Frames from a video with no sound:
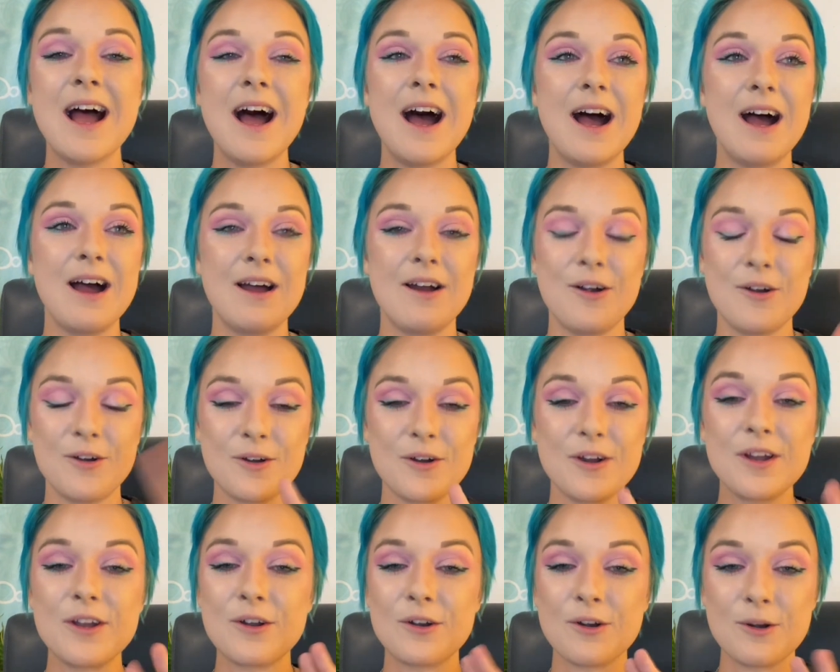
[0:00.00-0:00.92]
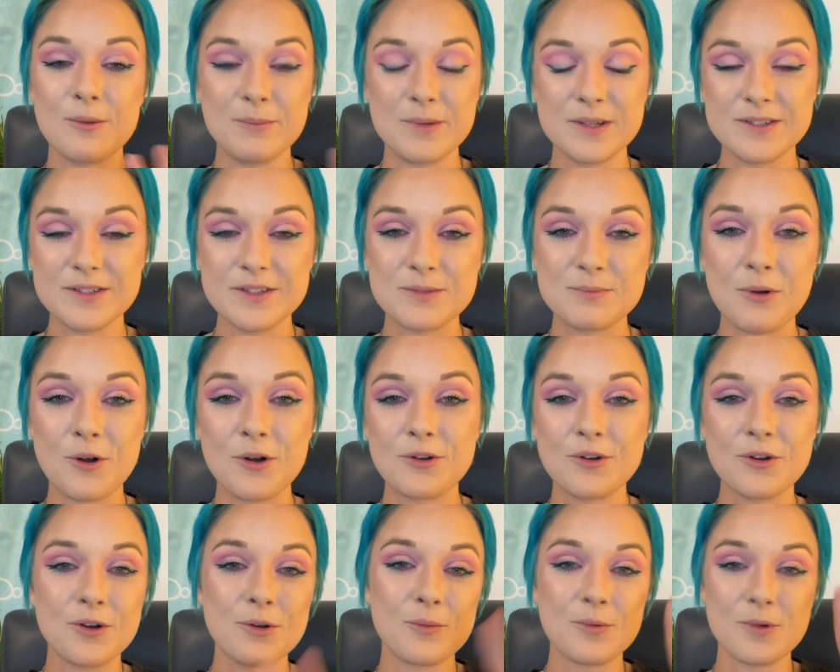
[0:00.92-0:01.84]
Her and her business
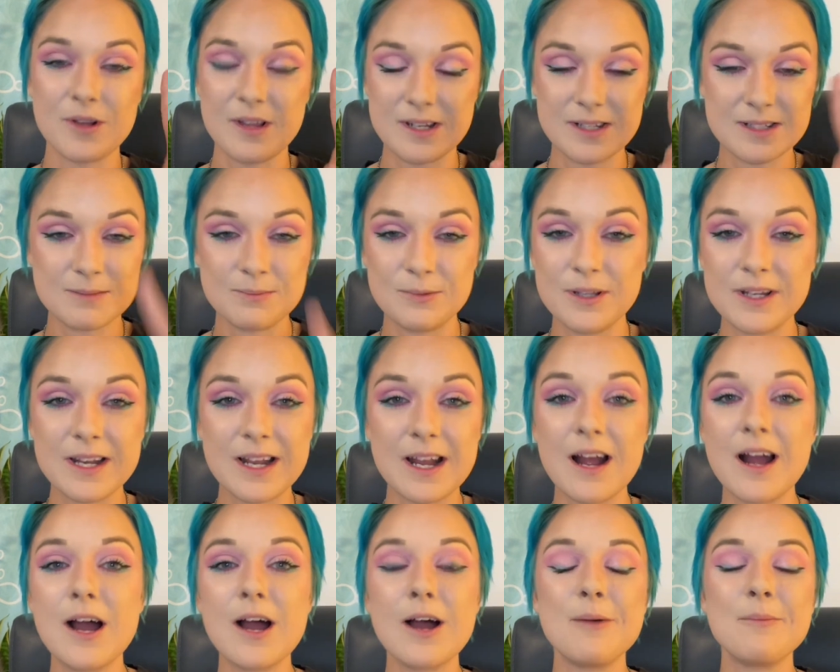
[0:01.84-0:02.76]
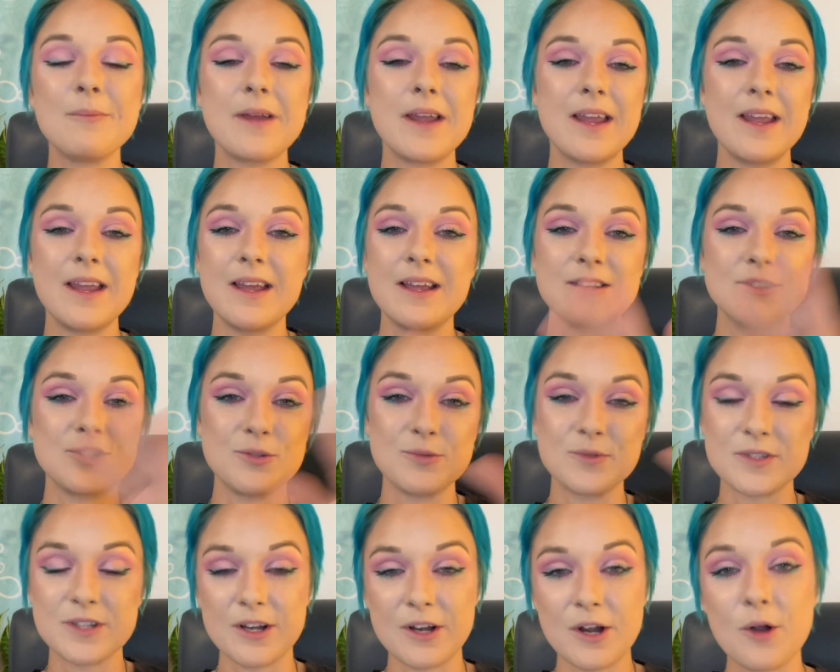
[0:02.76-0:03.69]
partner were like splitting up, and she
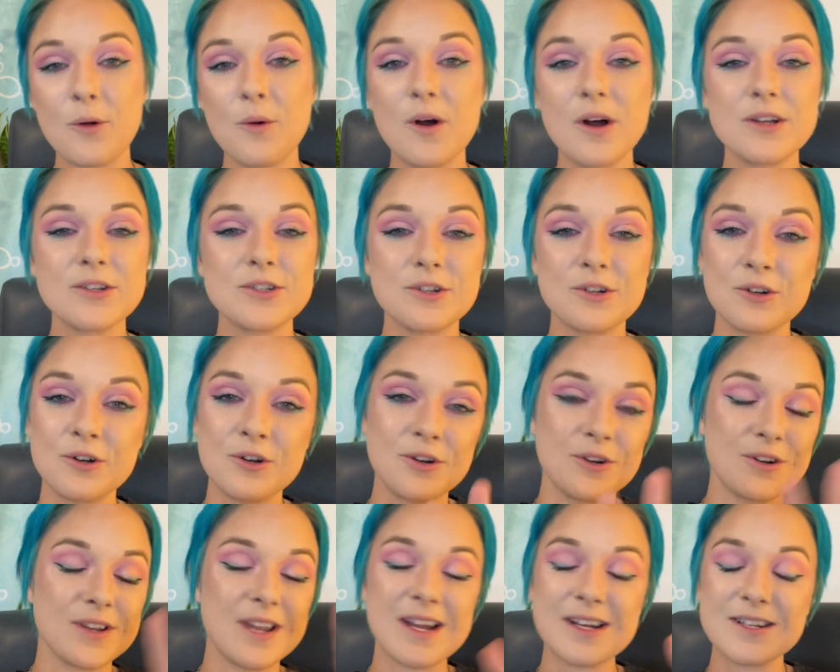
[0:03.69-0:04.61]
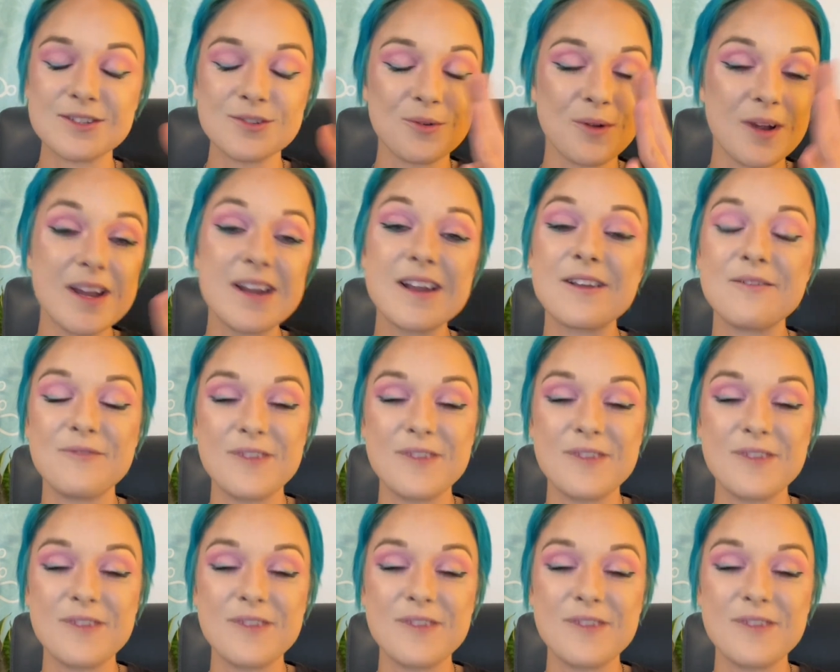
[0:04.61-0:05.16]
was going to go on to her next great